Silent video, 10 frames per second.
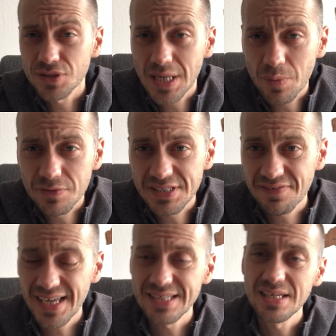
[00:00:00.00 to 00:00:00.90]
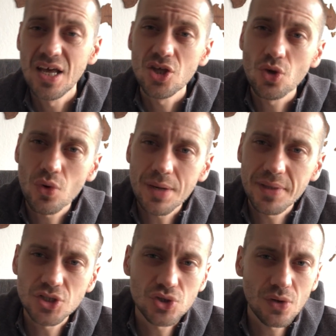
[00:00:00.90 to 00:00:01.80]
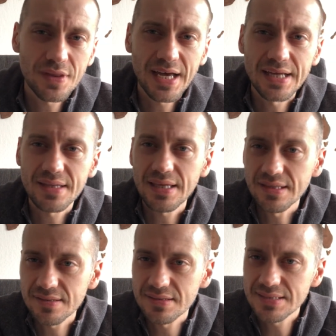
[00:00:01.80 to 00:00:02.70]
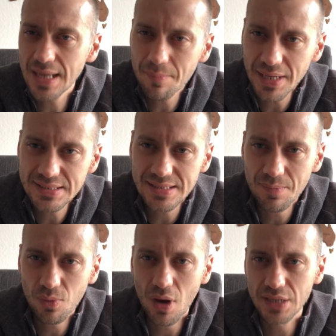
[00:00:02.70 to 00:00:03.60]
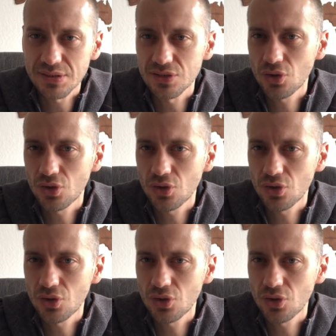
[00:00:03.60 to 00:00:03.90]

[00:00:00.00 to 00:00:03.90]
for example with events, you want to make sure that it's a step-by-step process.